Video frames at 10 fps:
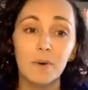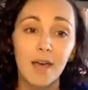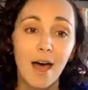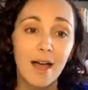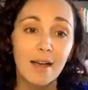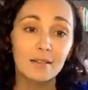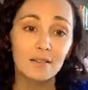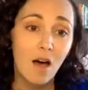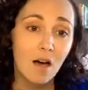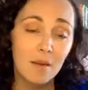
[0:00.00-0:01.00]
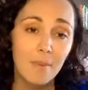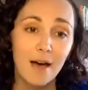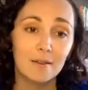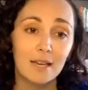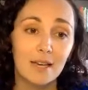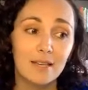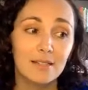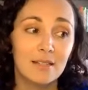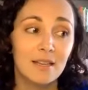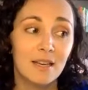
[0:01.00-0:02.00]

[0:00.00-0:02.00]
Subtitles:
But what I talk about is,